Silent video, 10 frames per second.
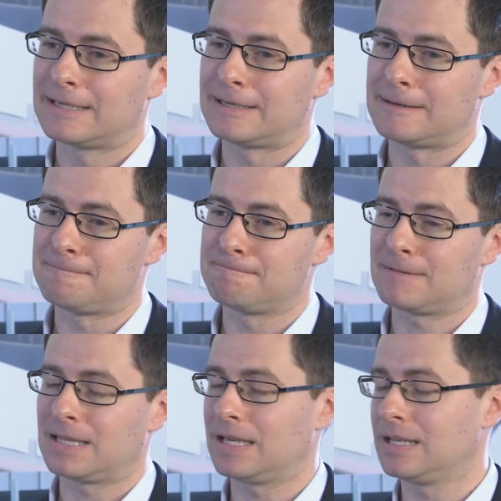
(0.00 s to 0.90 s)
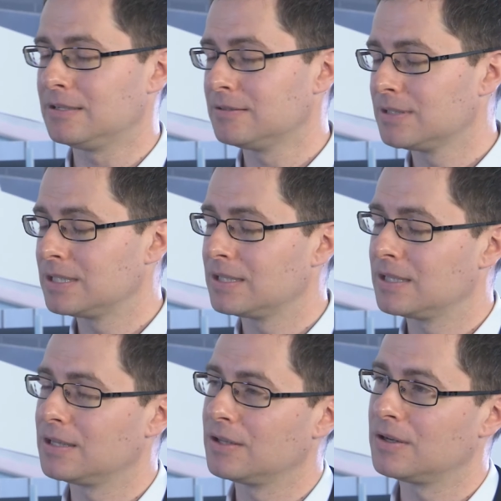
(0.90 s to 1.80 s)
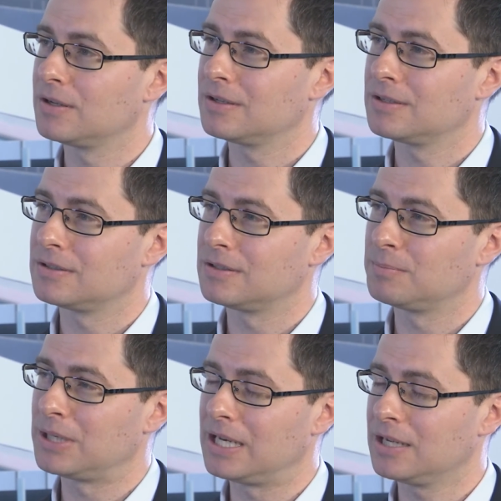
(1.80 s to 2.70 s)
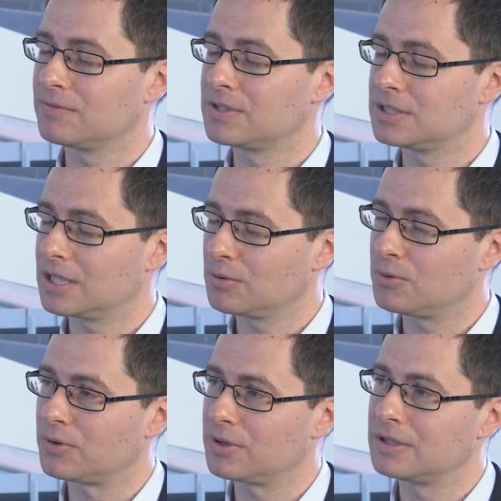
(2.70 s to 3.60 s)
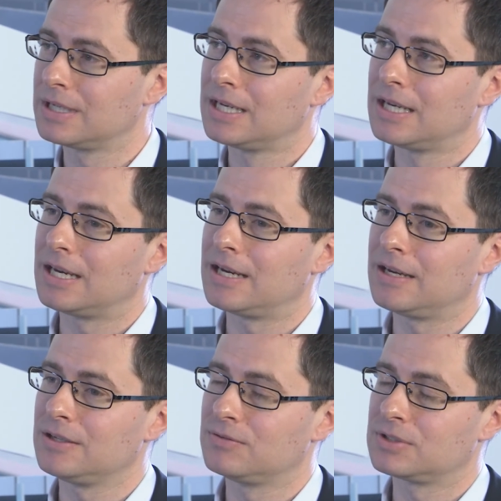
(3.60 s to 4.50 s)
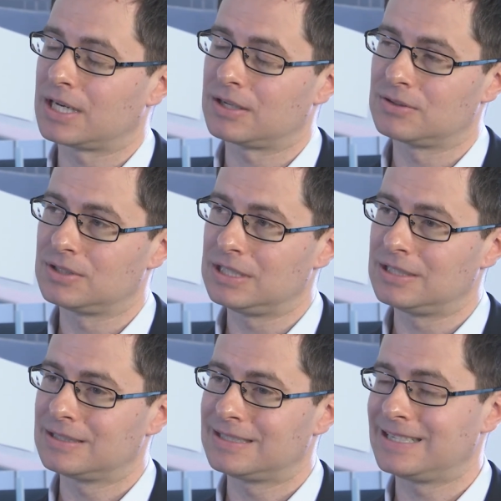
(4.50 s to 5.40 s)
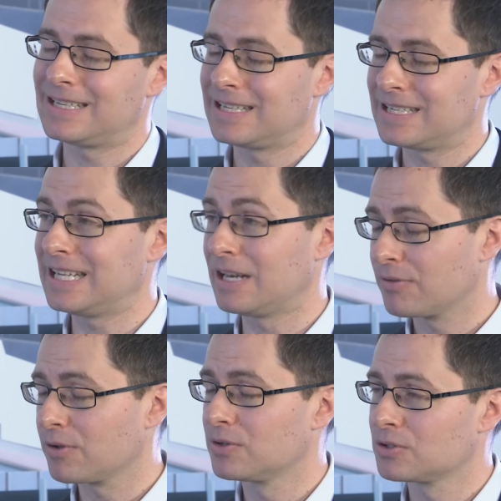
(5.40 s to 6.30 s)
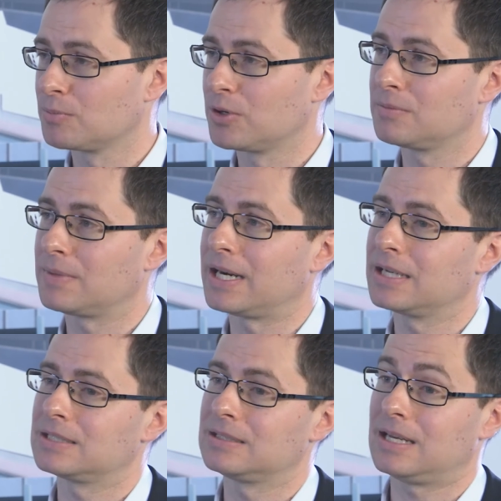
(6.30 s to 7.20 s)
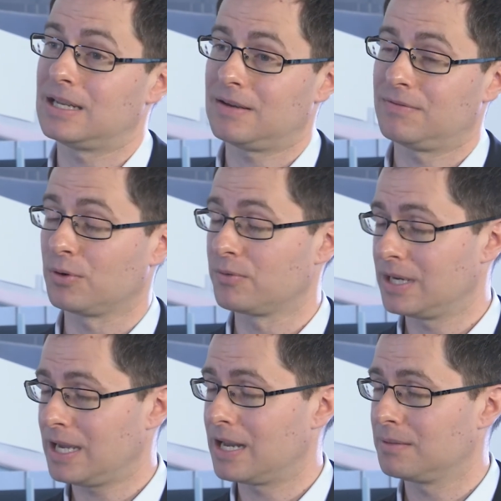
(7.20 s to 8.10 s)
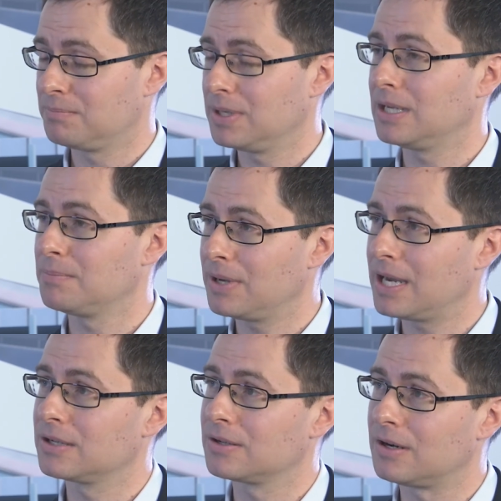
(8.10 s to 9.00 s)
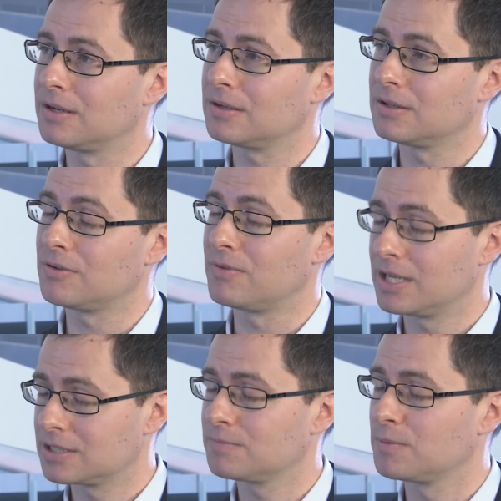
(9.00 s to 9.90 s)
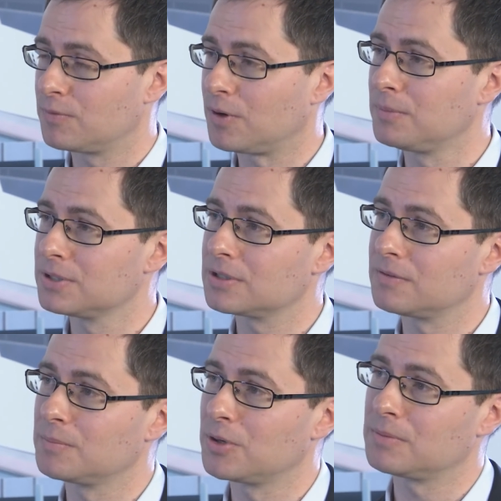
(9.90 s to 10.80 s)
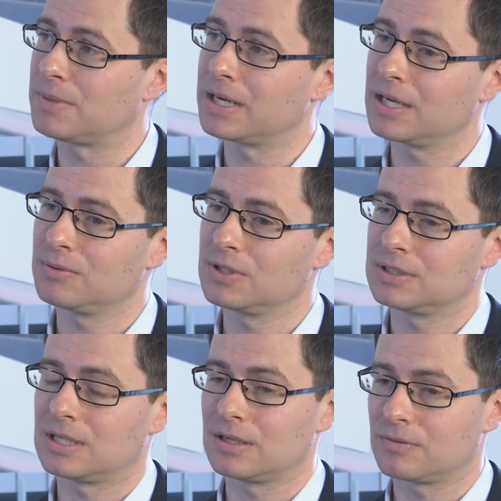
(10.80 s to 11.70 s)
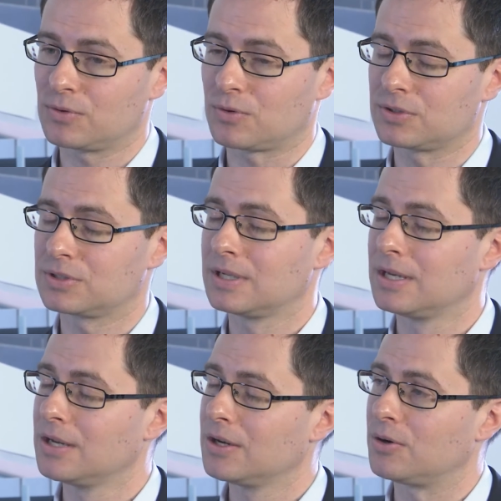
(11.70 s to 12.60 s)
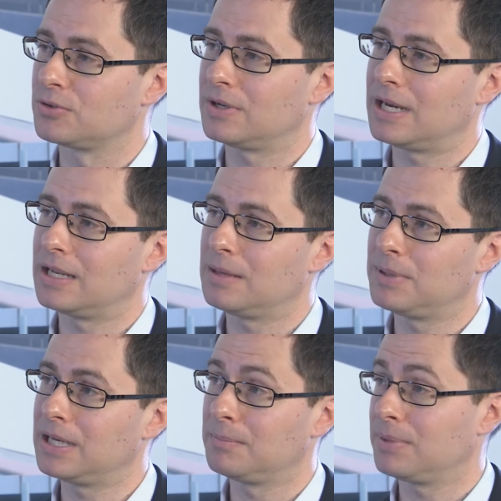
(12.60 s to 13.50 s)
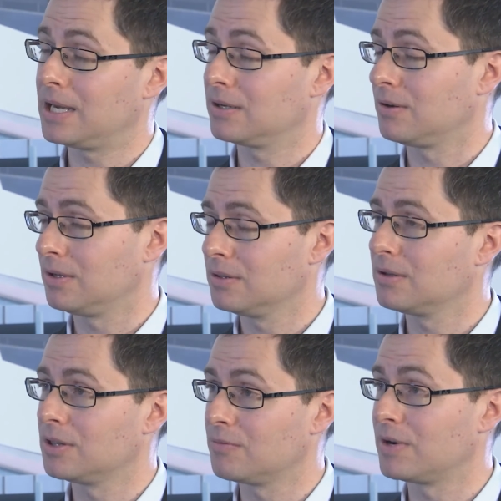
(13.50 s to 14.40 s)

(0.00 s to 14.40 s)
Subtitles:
And then in the beginning of the second quarter, you've started to see net inflow into emerging markets, and that have already had a big impact on the relative performance of emerging market equities, and of course also had a big impact on the